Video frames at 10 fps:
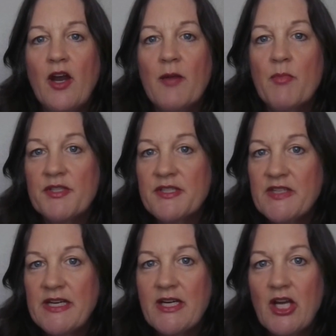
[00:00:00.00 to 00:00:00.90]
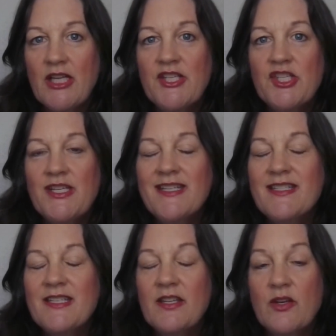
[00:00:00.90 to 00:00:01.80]
our immersive technology
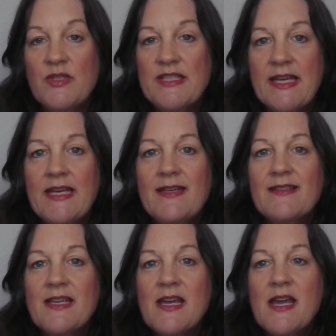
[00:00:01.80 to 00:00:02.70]
into those settings.